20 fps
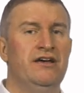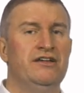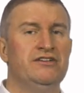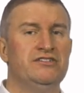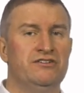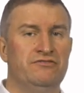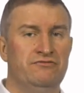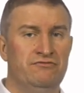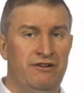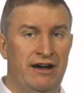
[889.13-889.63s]

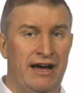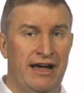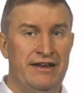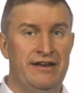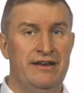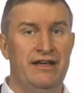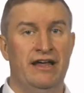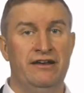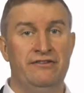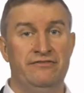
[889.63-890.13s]
to
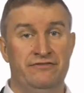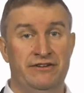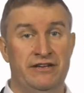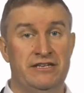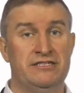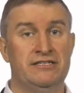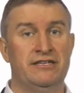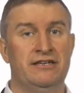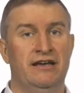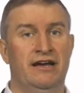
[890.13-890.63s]
run and
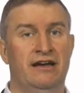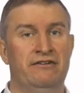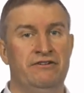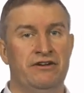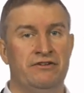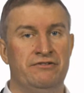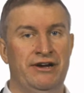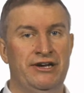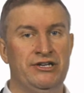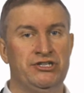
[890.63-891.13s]
fit a
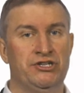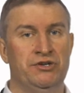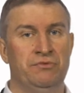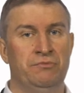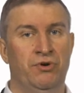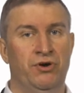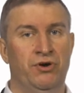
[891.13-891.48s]
regression